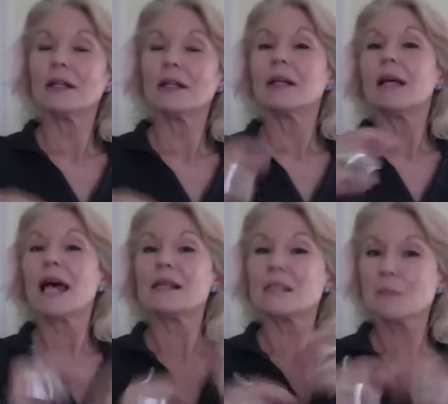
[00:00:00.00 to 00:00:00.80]

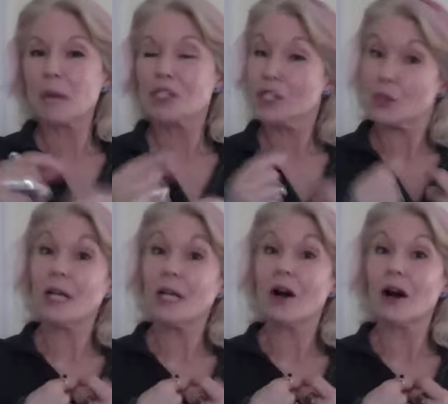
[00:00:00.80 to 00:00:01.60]
as much as we
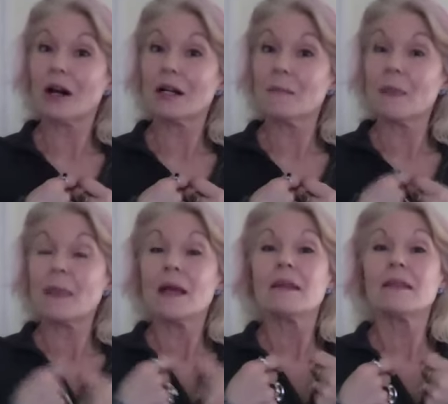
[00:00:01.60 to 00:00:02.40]
are.
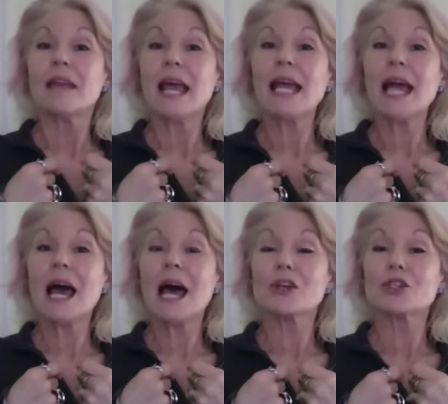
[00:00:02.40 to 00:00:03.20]
They
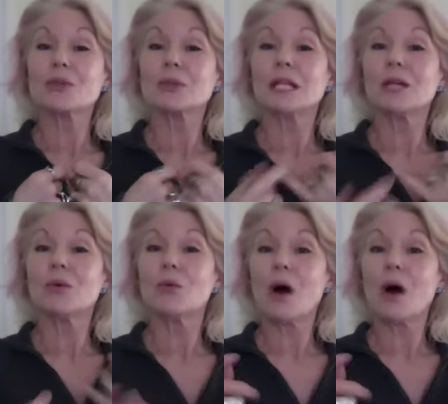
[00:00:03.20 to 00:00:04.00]
actually
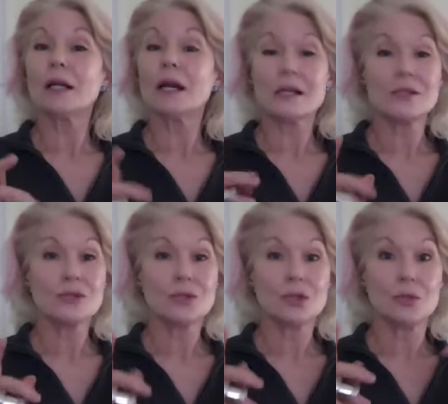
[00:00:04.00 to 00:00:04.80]
want us
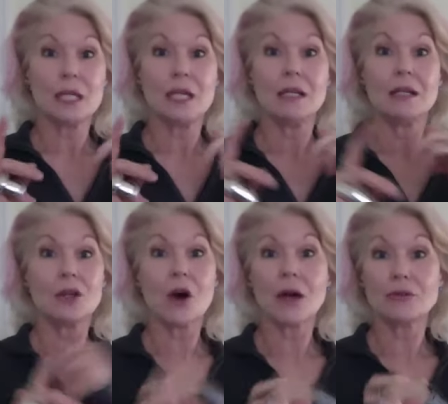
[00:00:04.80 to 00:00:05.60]
to be
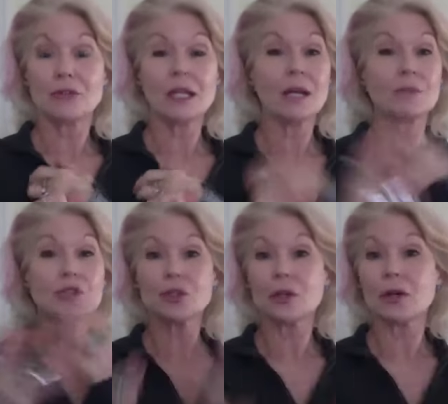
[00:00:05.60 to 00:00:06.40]
confident. I'm
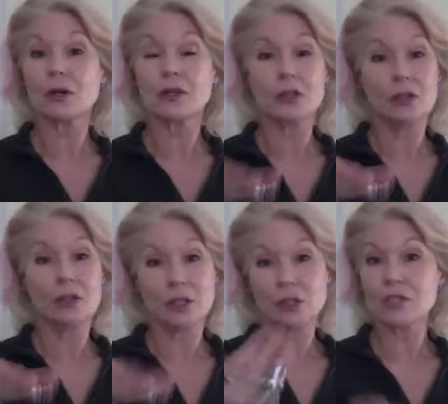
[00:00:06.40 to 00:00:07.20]
sure you
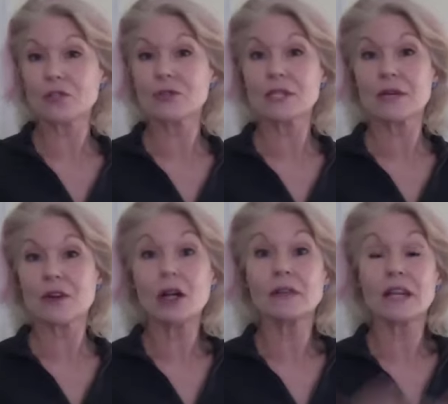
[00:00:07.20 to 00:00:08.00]
and your listeners have
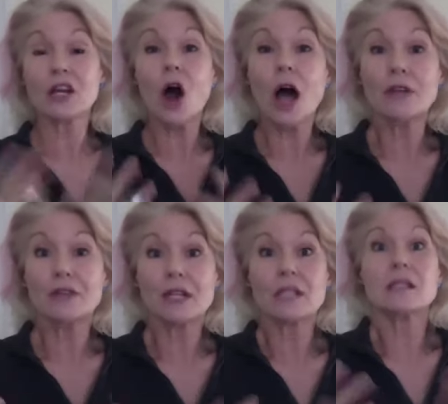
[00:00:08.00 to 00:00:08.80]
heard that
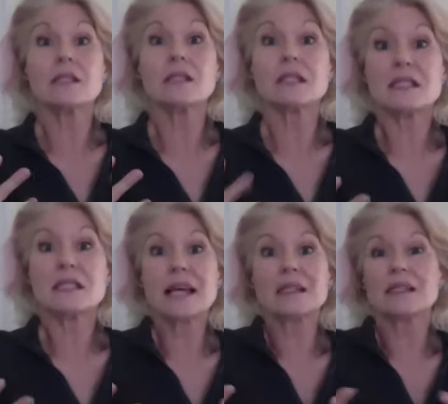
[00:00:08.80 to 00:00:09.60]
confidence is the
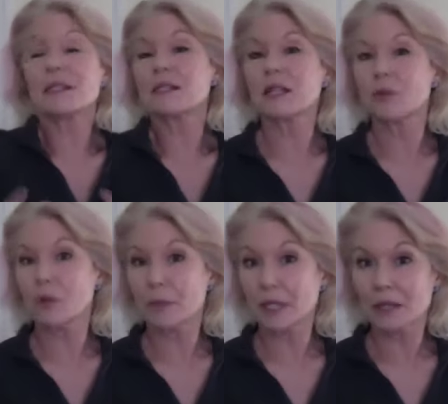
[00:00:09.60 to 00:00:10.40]
sexiest thing a
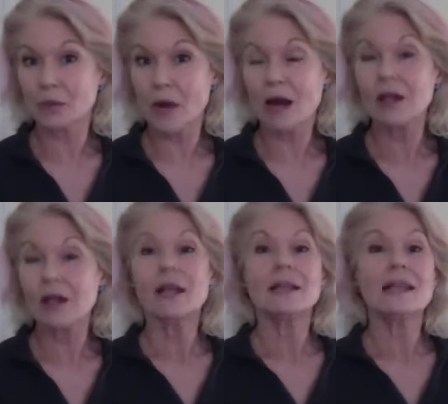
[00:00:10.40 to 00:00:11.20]
woman can wear.
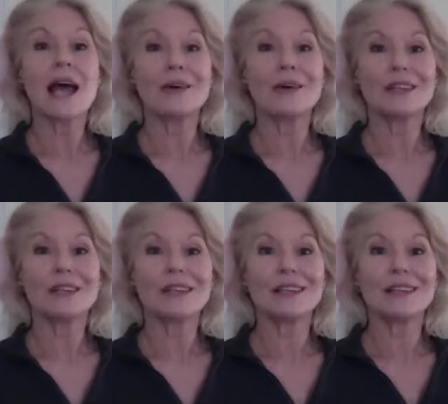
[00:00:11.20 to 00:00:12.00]
Now,
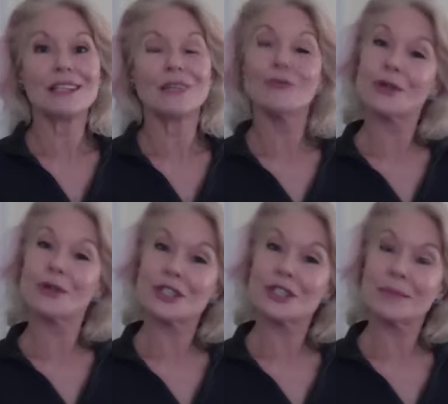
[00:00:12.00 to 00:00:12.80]
the
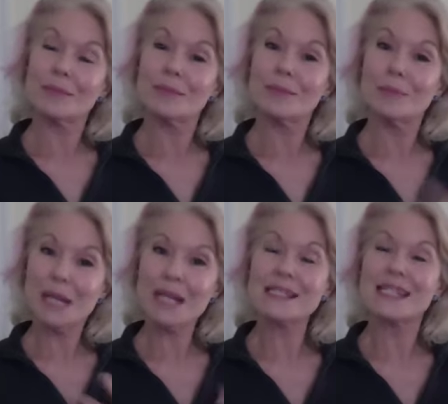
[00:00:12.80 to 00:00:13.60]
unfortunate
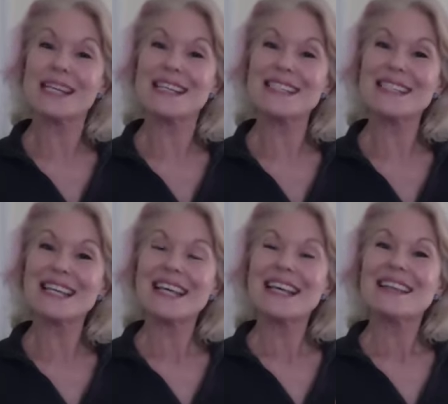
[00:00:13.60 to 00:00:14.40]
piece is
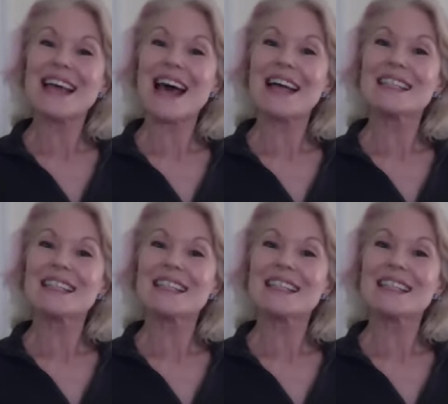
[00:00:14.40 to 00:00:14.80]
that